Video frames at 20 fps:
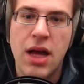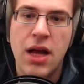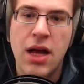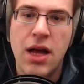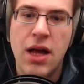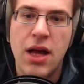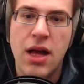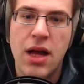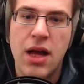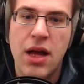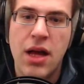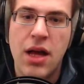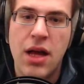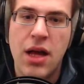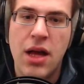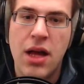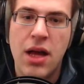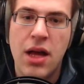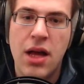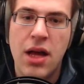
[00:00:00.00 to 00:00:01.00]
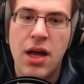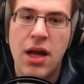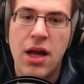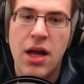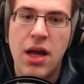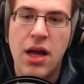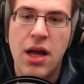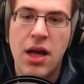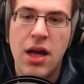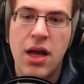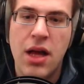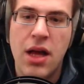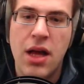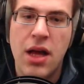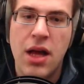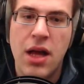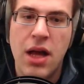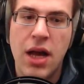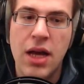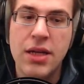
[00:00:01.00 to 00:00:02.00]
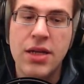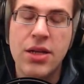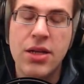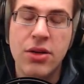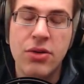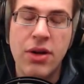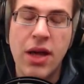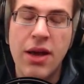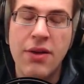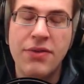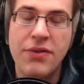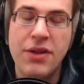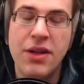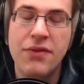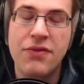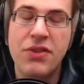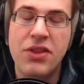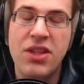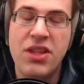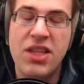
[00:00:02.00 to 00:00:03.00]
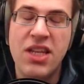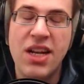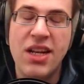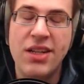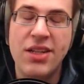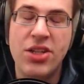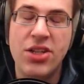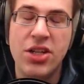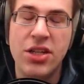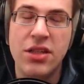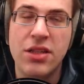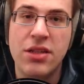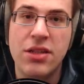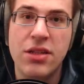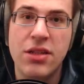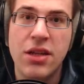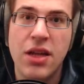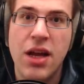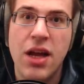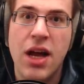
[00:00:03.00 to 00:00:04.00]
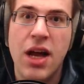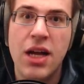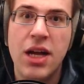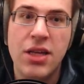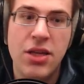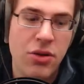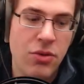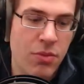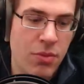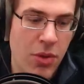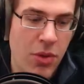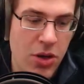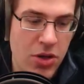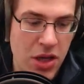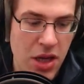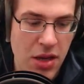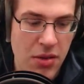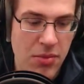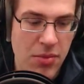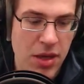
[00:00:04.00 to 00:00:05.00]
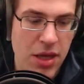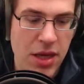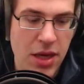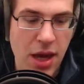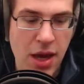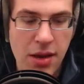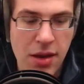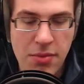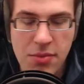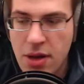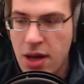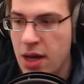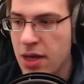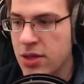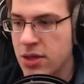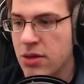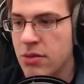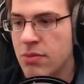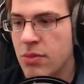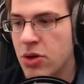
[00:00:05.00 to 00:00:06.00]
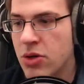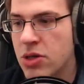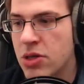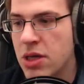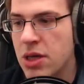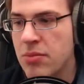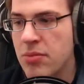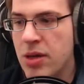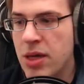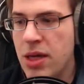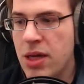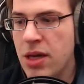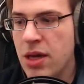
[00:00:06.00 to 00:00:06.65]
Take care now. I don't have enough diligence. Are you mocking me, game? Are you mocking me?